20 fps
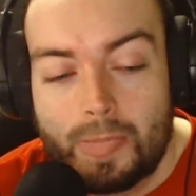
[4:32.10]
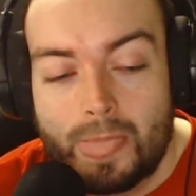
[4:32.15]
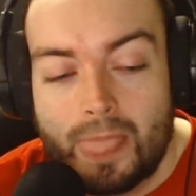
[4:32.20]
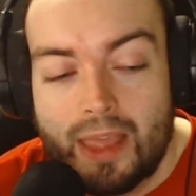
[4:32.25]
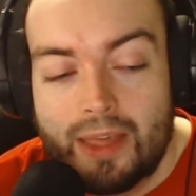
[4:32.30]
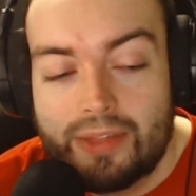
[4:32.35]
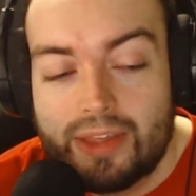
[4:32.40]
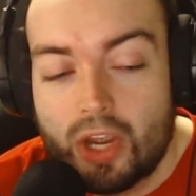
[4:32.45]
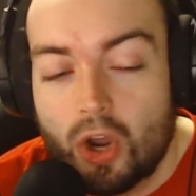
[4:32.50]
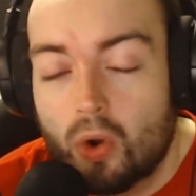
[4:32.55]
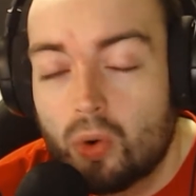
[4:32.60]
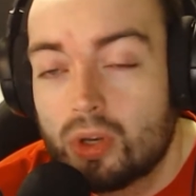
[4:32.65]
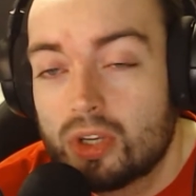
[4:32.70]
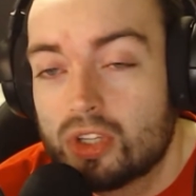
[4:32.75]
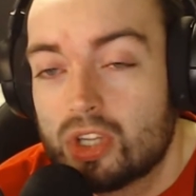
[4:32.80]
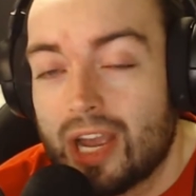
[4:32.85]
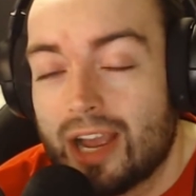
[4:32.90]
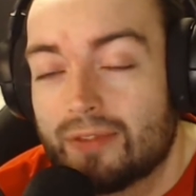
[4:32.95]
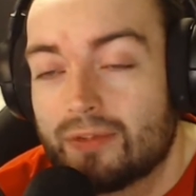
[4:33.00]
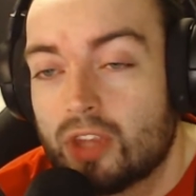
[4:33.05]
The owners
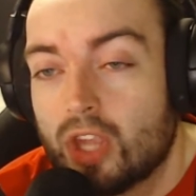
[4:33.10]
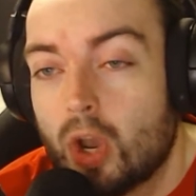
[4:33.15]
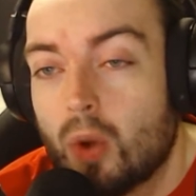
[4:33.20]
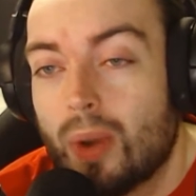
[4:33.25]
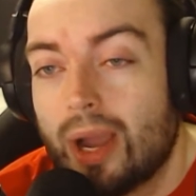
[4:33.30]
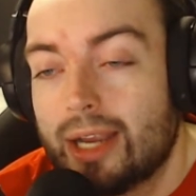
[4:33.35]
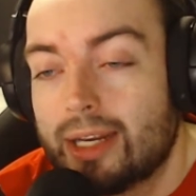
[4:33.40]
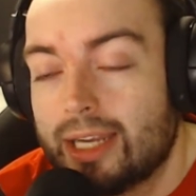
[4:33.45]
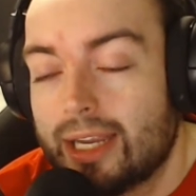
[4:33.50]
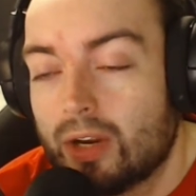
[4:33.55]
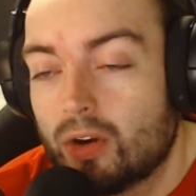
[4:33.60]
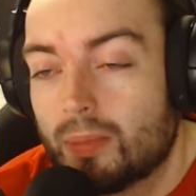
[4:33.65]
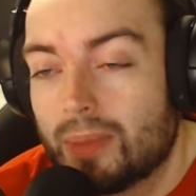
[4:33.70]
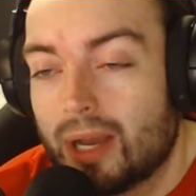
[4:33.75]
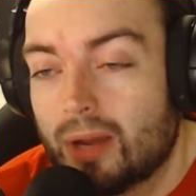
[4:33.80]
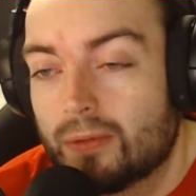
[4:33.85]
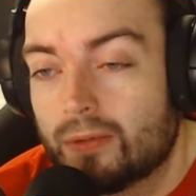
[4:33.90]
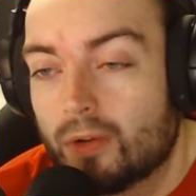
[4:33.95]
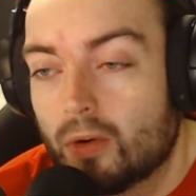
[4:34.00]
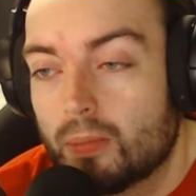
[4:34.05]
have no idea
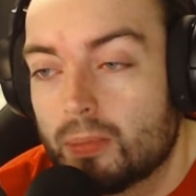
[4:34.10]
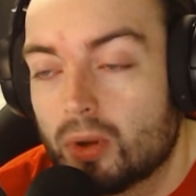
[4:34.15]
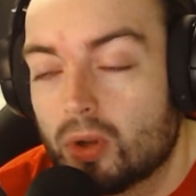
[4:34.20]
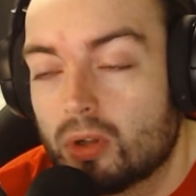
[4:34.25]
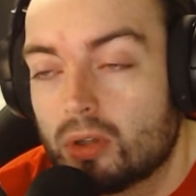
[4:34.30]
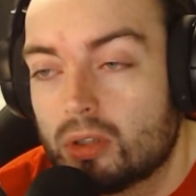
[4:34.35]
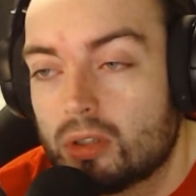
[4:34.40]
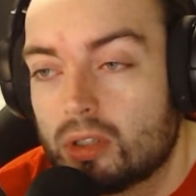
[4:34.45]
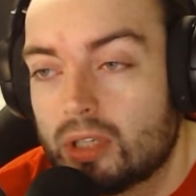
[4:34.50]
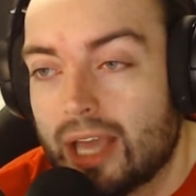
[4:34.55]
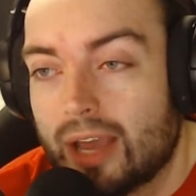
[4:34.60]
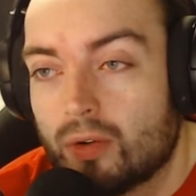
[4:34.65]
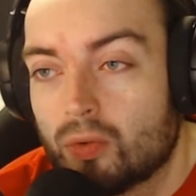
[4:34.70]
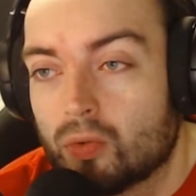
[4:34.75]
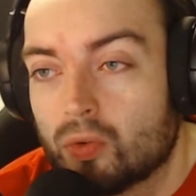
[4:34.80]
about football, yet